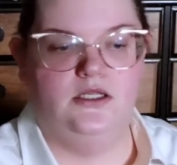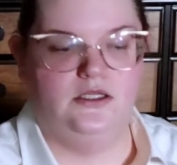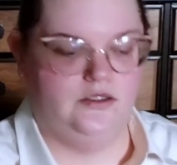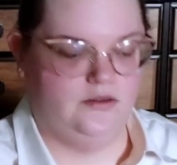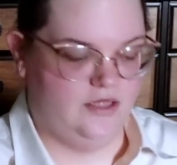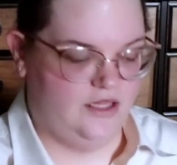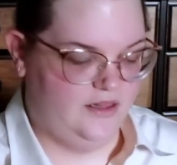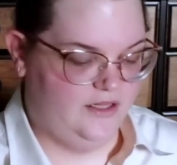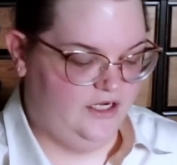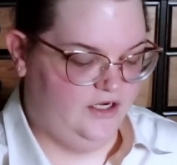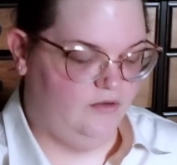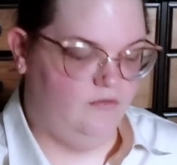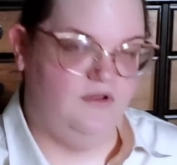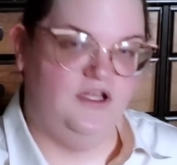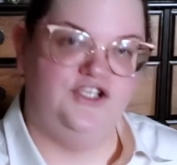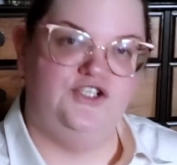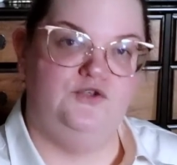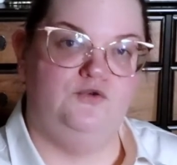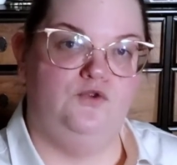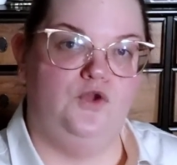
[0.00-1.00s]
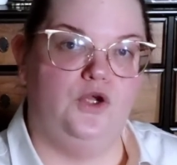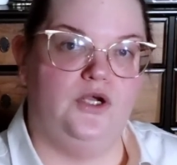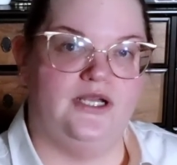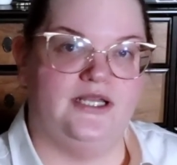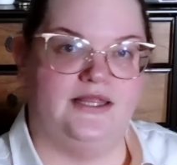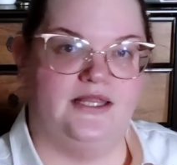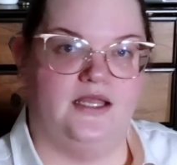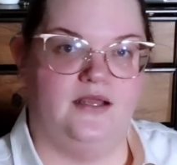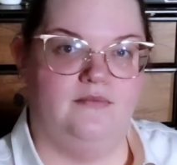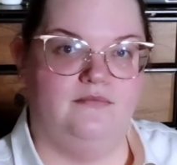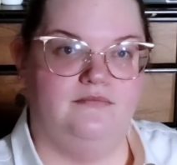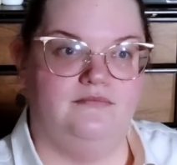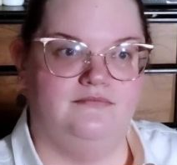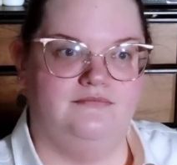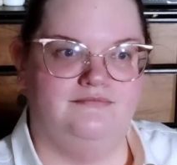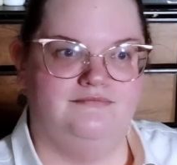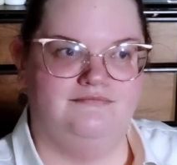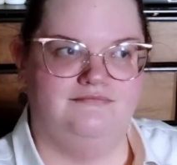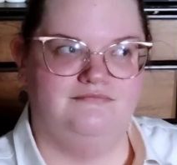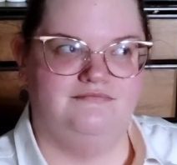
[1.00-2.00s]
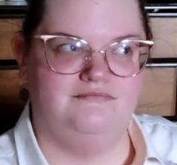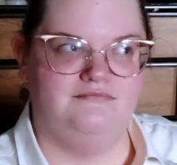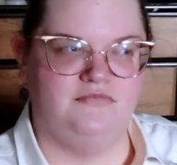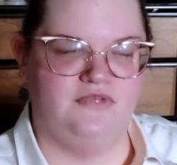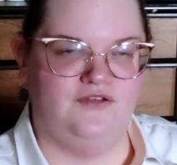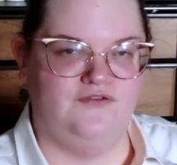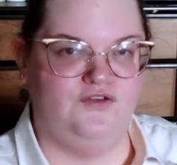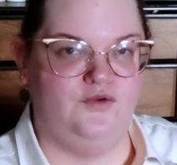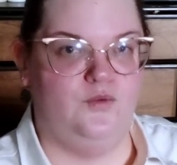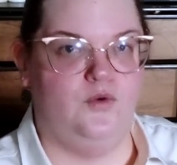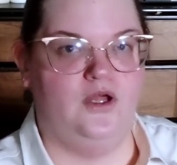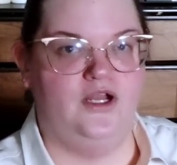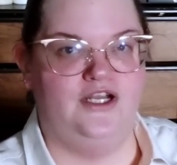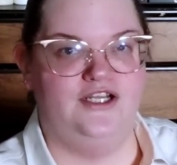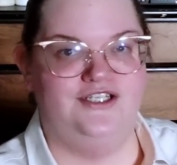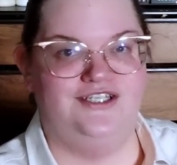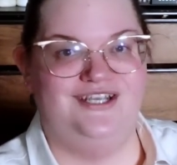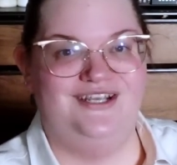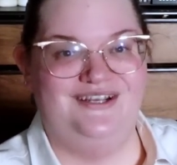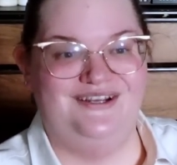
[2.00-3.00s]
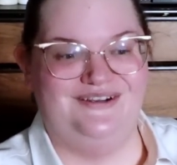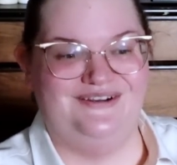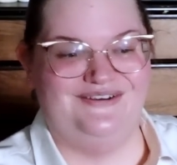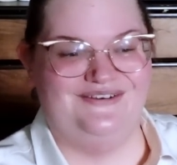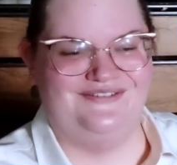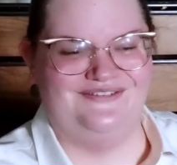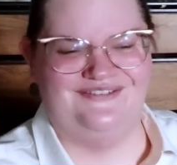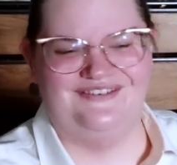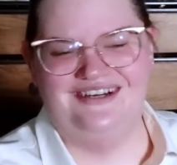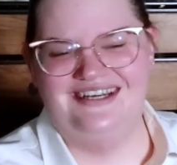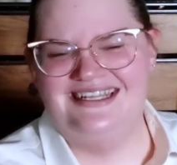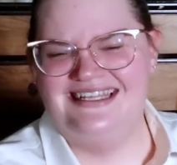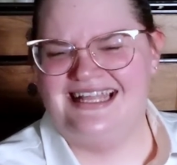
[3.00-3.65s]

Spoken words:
you know, let you look at them if you wanted to.